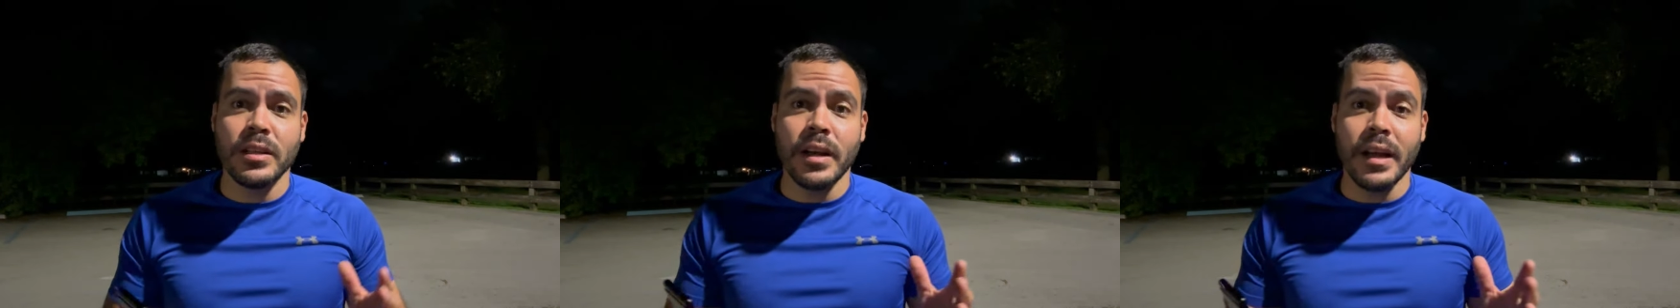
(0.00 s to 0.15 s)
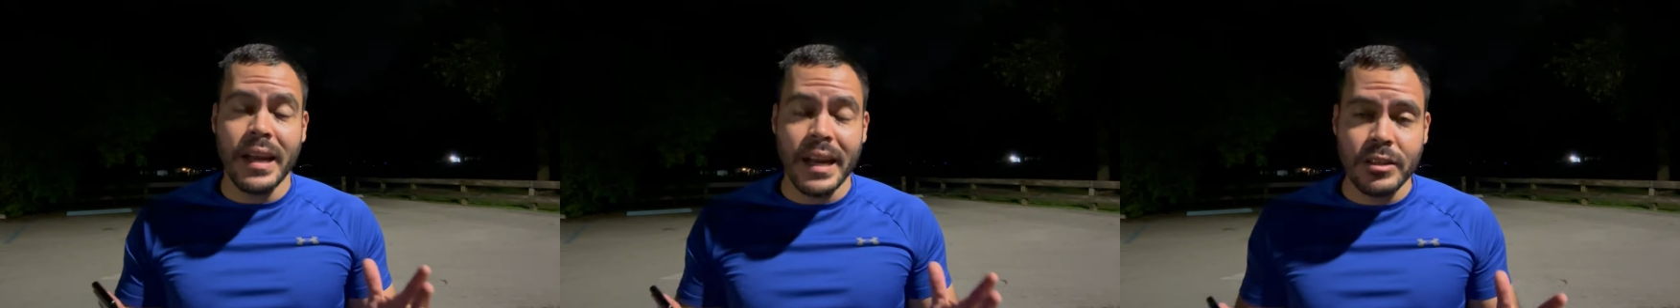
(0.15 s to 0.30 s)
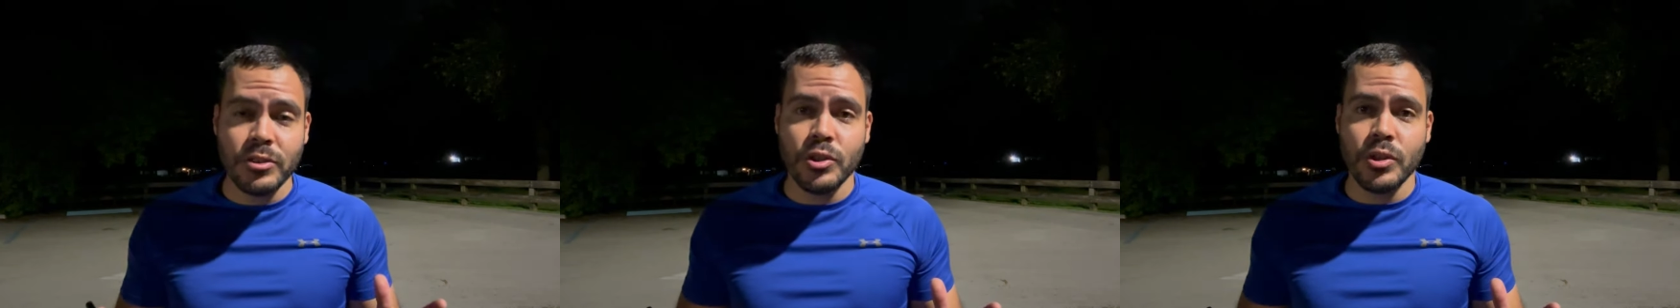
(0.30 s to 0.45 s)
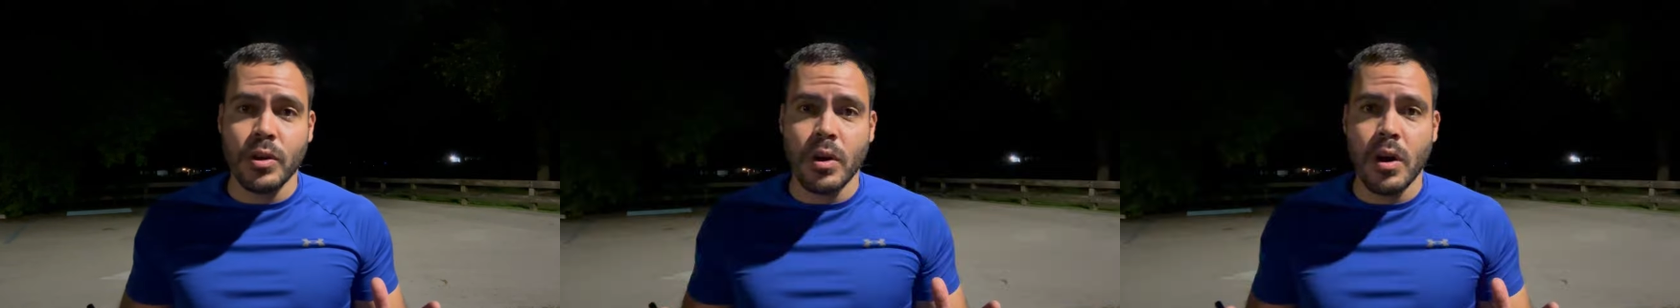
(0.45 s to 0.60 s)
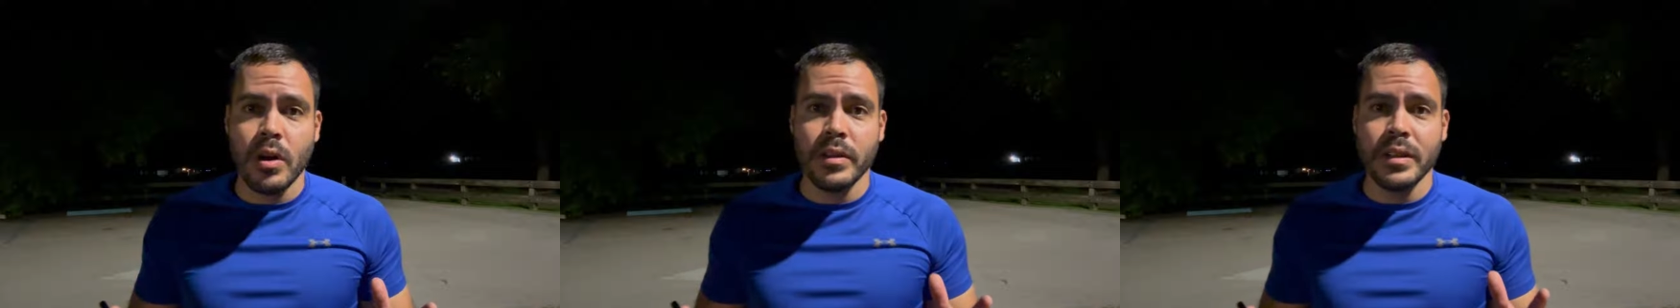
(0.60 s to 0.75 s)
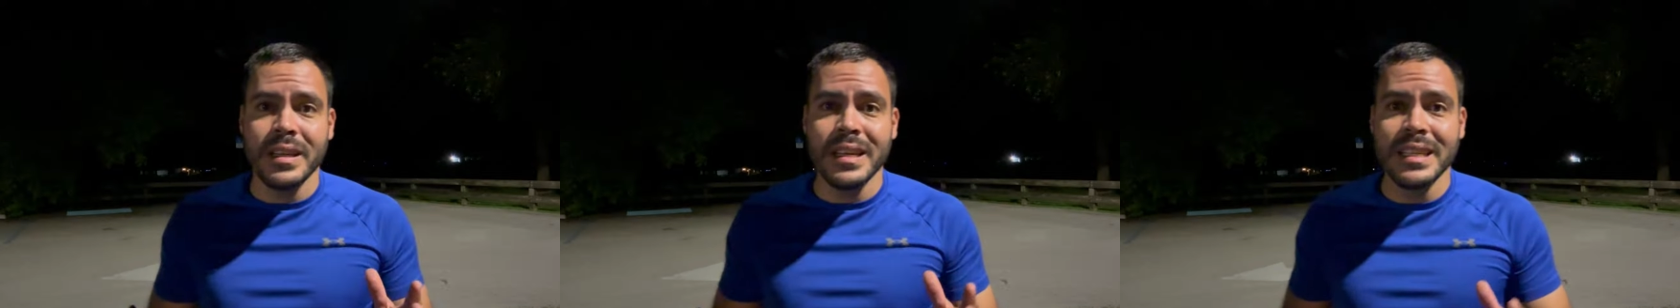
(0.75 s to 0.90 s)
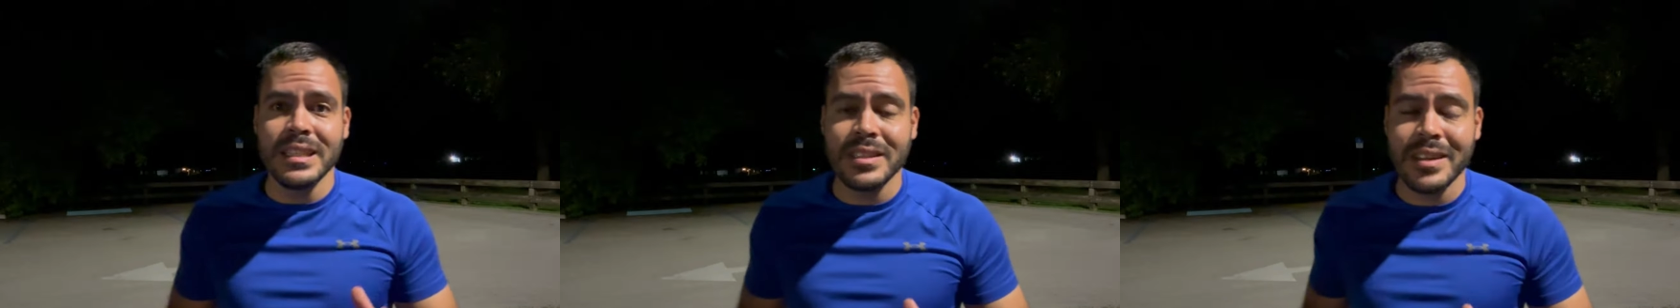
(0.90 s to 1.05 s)
electric car,
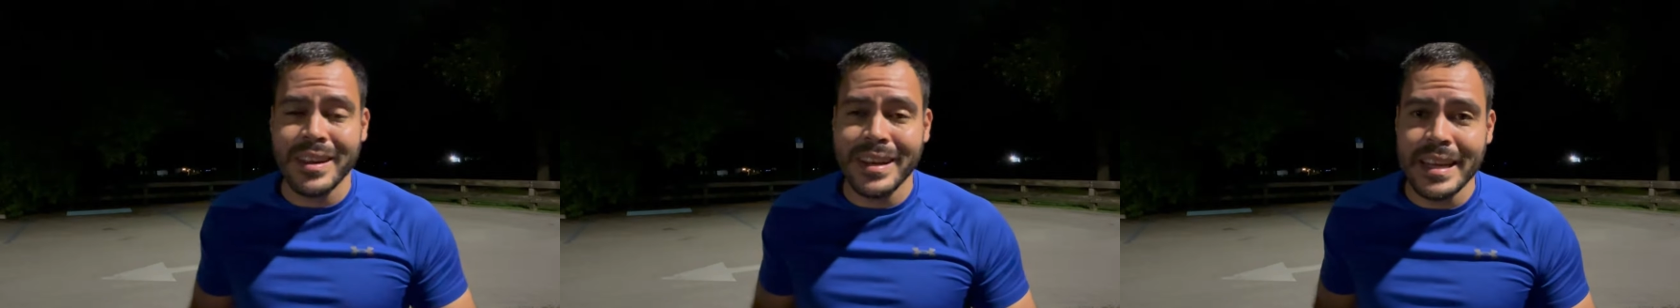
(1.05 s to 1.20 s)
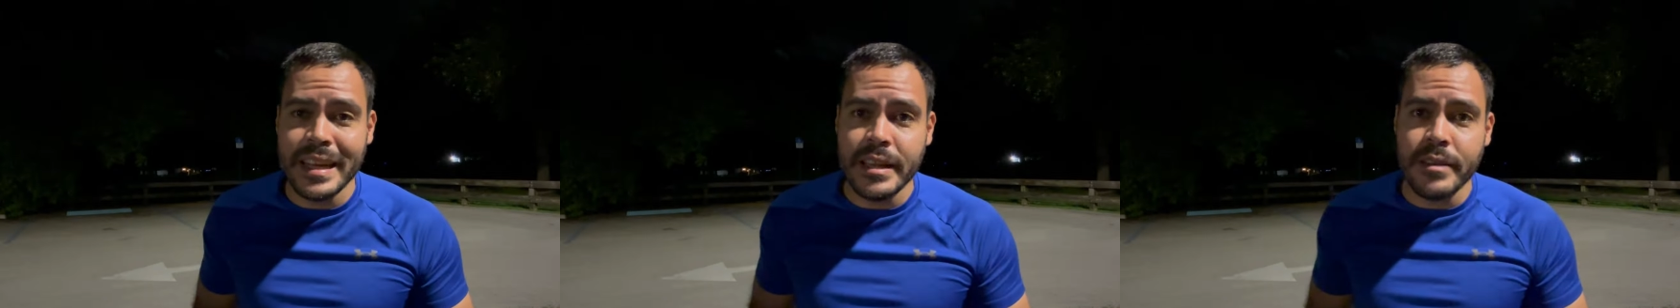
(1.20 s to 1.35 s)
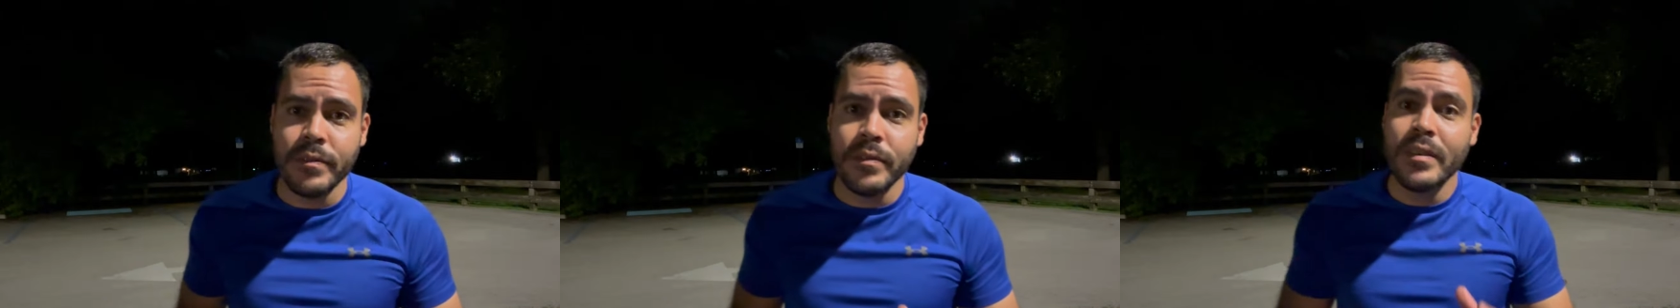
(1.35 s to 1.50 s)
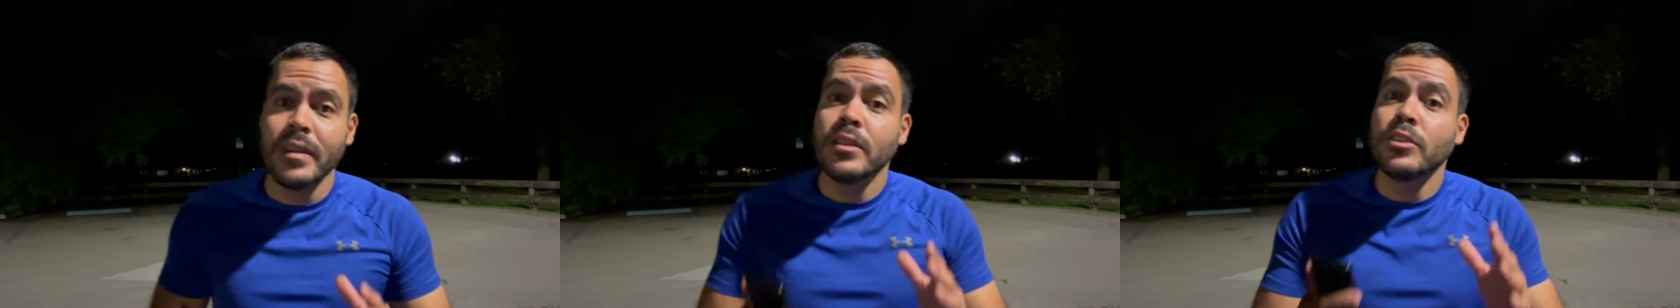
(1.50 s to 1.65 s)
the Nissan Leaf.